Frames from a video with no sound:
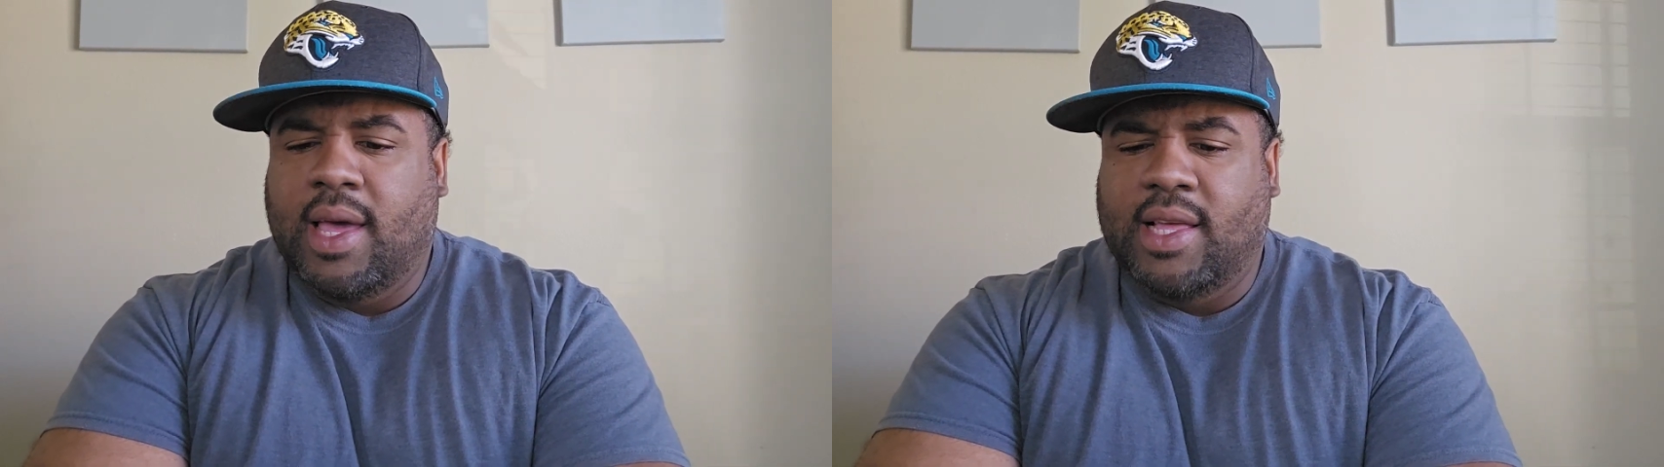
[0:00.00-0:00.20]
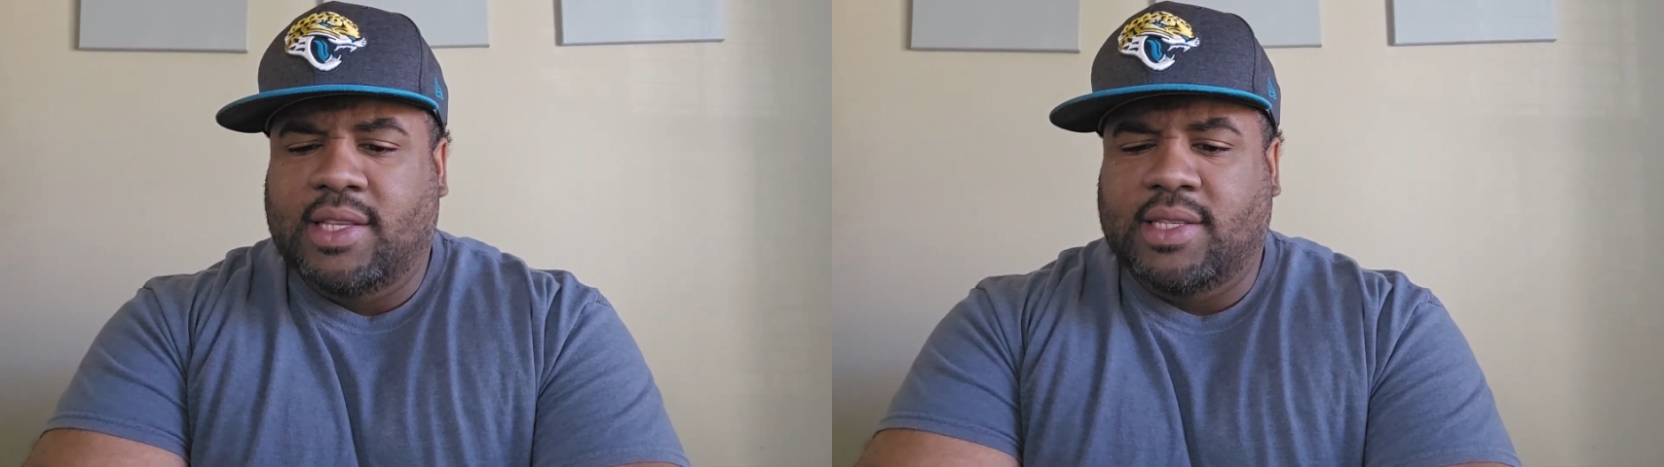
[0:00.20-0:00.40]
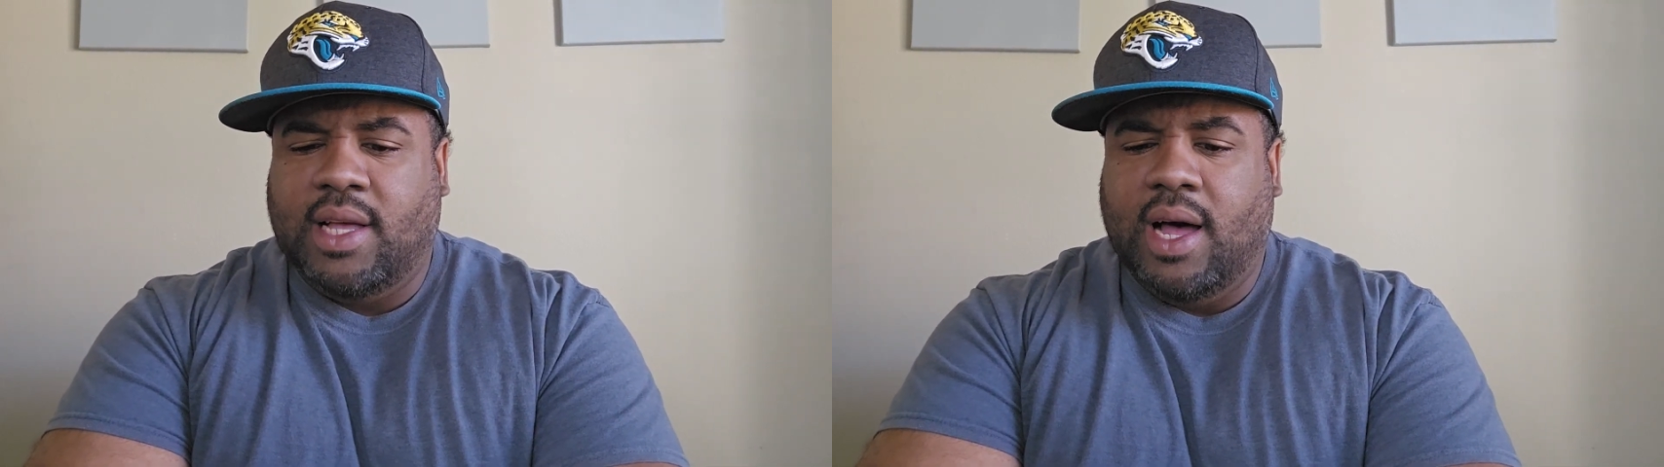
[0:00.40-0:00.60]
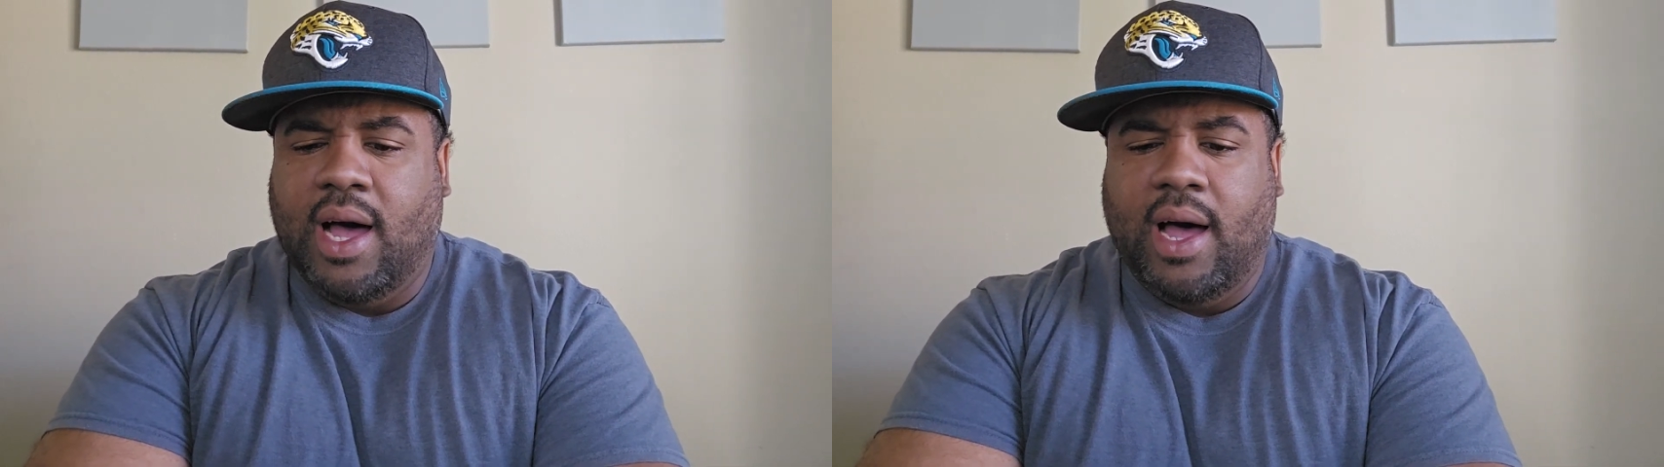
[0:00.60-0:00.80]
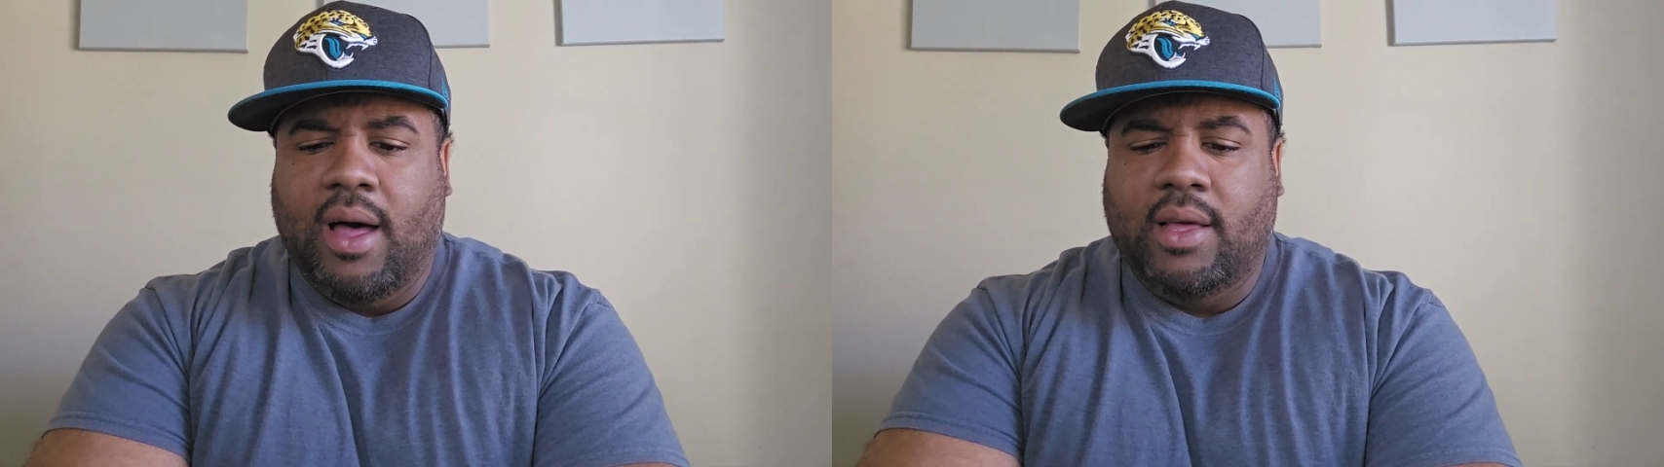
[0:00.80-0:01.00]
he's
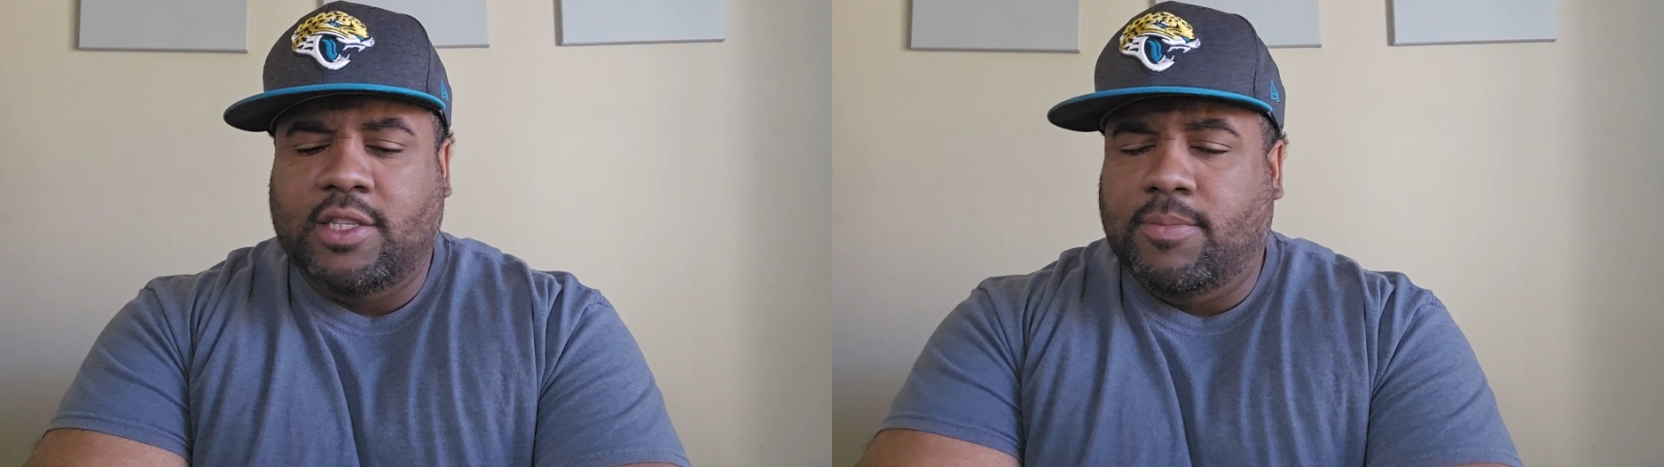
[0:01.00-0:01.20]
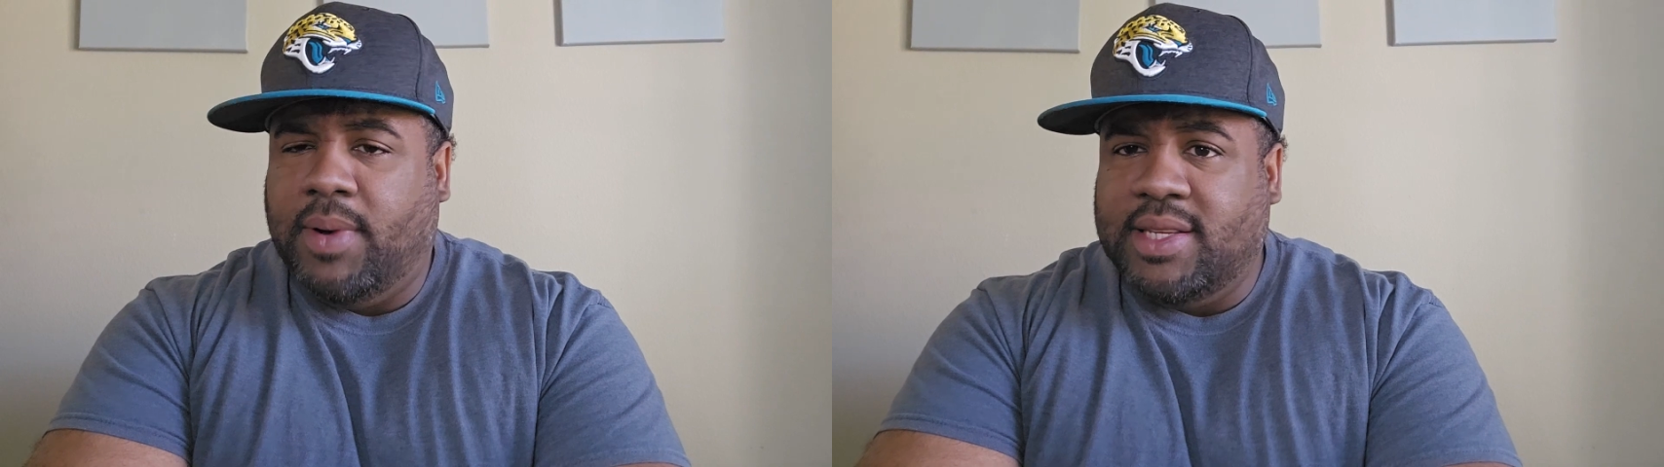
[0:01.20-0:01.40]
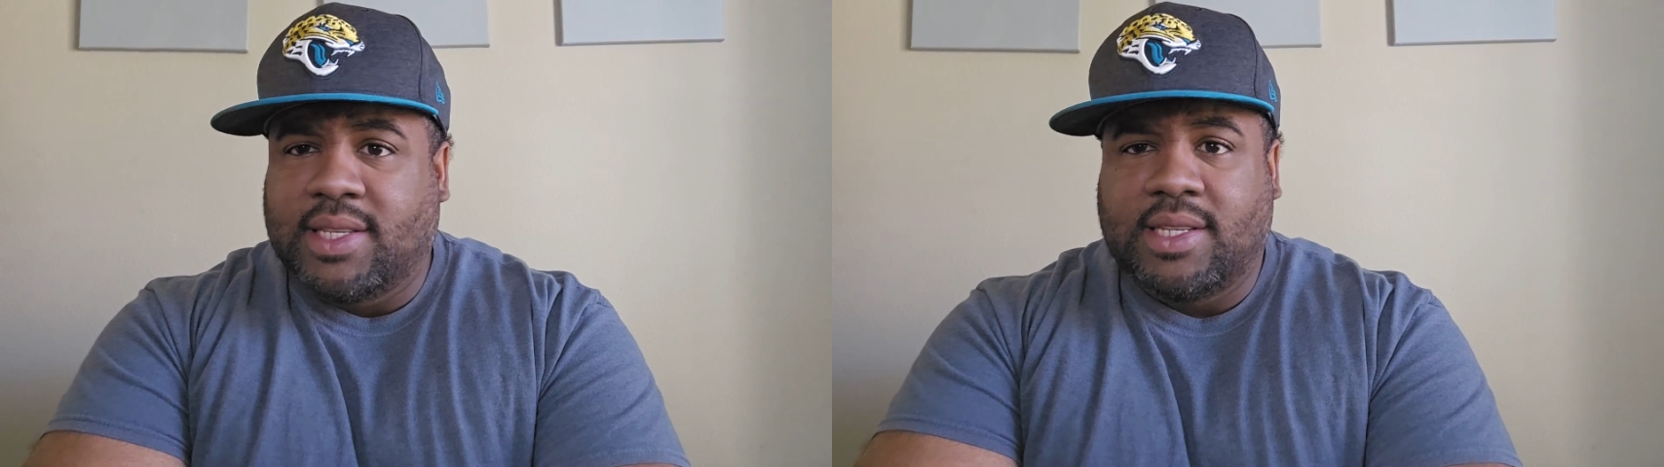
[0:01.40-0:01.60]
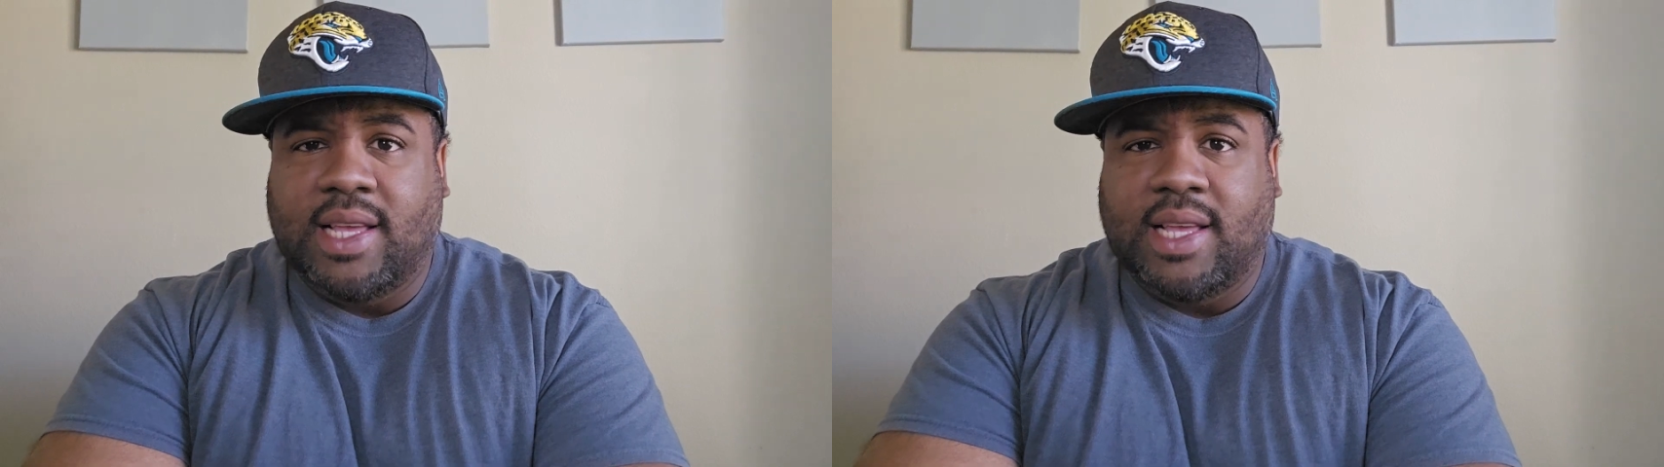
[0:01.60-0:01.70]
uh he's busted